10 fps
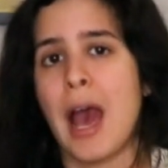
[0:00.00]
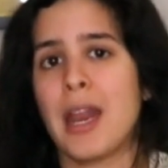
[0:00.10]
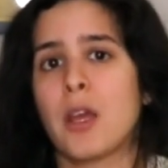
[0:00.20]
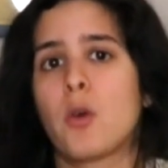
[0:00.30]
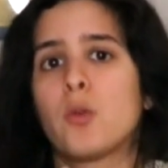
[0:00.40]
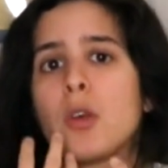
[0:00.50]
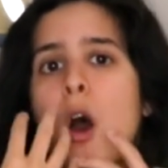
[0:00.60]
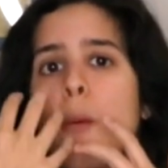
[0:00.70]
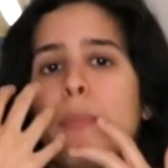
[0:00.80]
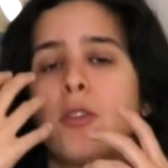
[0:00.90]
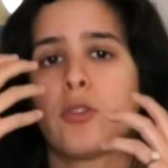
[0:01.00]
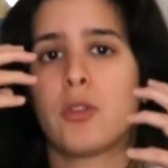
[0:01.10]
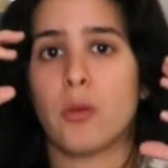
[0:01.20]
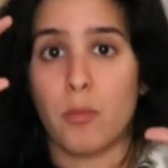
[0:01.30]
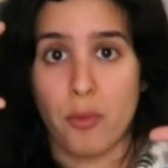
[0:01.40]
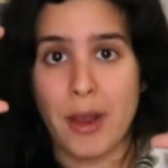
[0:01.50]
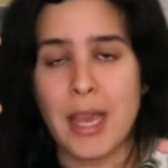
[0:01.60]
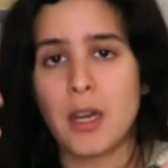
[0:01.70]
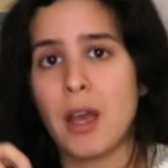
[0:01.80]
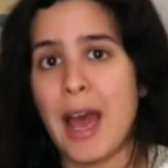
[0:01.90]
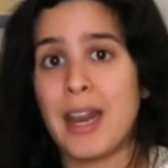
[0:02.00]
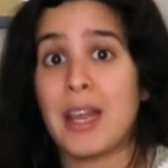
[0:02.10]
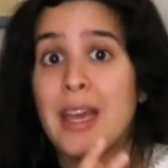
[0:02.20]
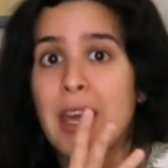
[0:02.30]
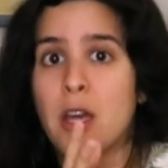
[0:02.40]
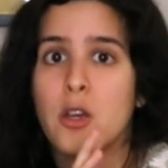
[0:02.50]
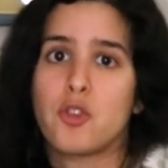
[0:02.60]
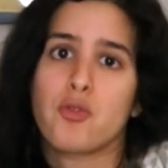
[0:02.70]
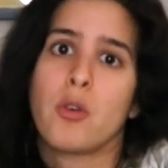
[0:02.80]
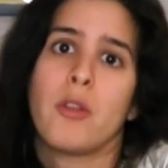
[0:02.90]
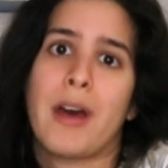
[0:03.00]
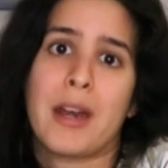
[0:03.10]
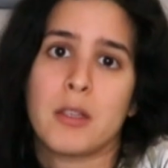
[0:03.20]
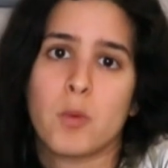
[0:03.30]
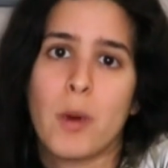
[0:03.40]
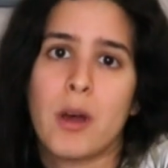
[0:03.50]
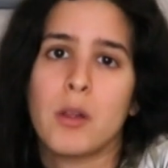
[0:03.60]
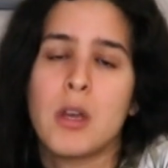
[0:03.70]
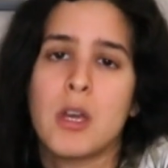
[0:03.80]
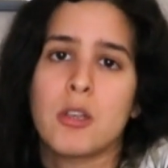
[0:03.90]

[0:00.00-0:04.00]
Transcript: and it goes up into the brain, and it can control that as well.